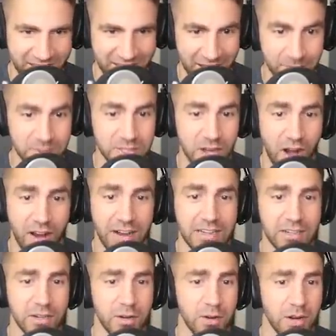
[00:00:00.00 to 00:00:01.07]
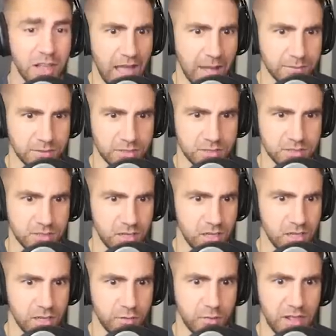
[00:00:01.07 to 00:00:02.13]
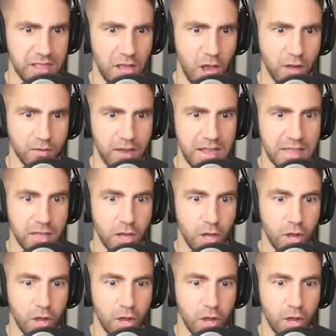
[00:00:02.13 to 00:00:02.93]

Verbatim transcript: I'm sorry, dude. I'm just really hungry.